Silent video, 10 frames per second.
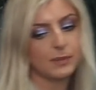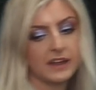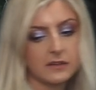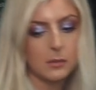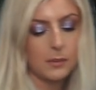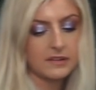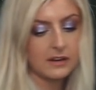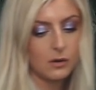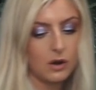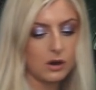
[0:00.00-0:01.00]
picking them up as they
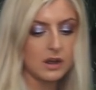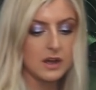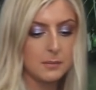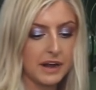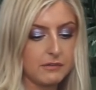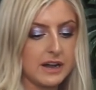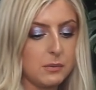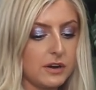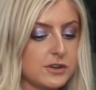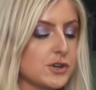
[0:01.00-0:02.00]
go along. But I really
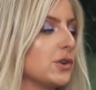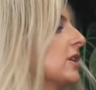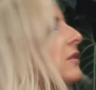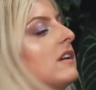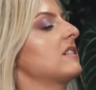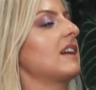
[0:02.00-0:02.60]
want to show you this